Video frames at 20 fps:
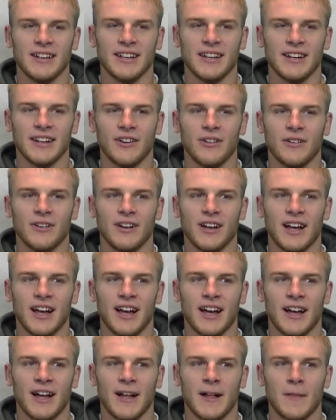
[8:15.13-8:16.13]

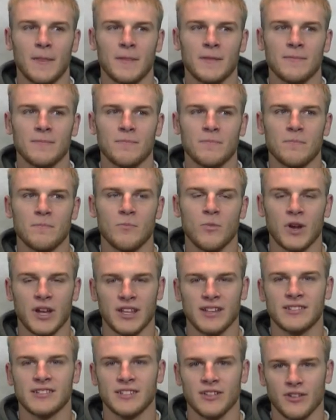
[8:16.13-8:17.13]
we
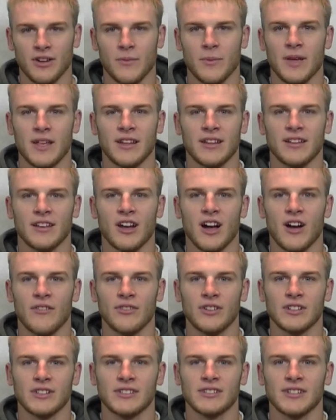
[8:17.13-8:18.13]
can still compete in
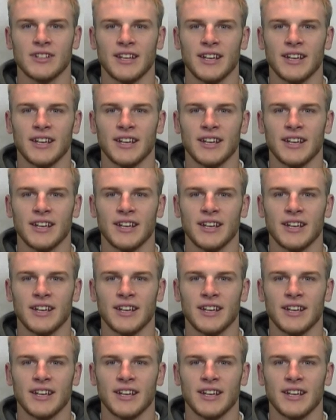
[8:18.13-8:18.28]
conference,